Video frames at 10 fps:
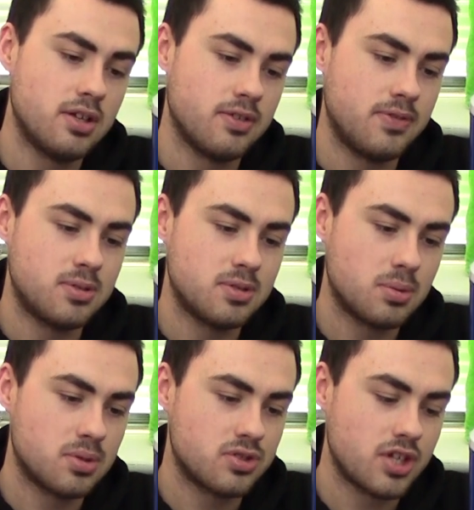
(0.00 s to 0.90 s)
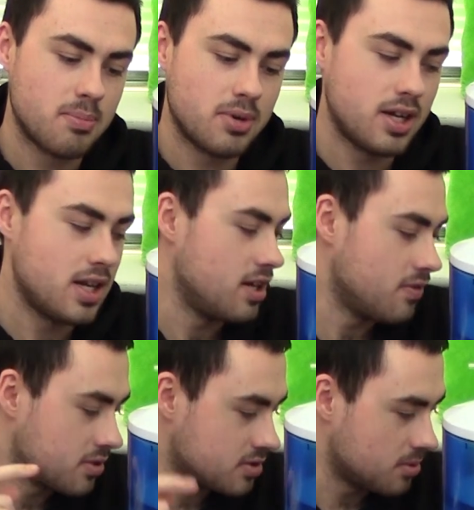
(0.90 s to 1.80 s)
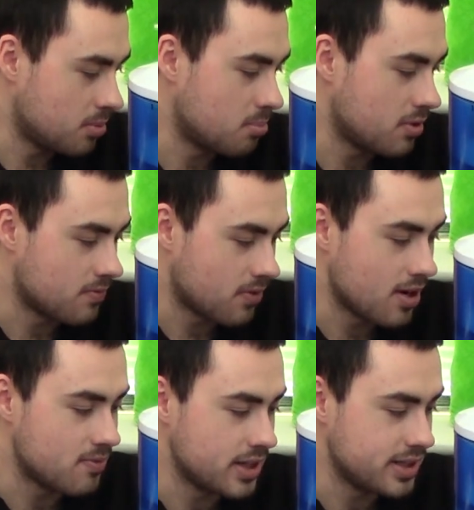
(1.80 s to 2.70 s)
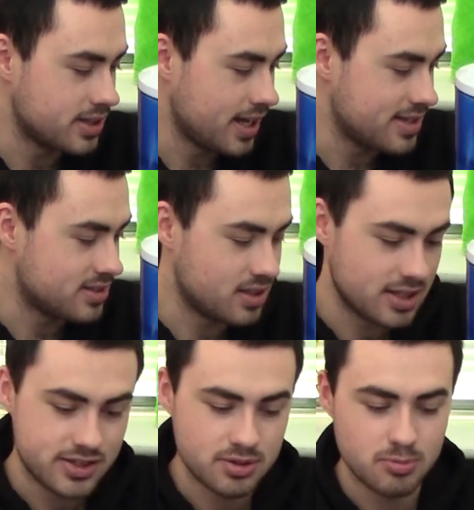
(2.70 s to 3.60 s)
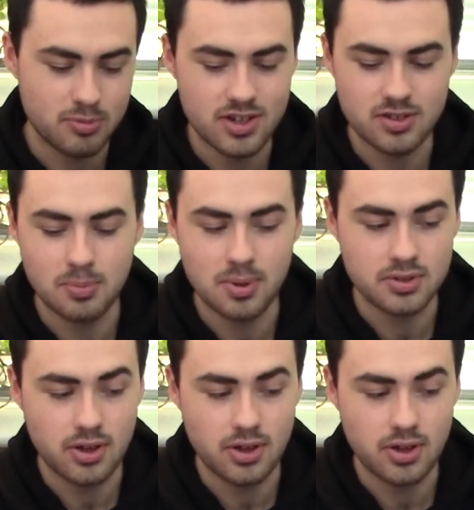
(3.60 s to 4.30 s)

the filtered water chamber, and then you've got a 1.5 litre instantly chilled reservoir.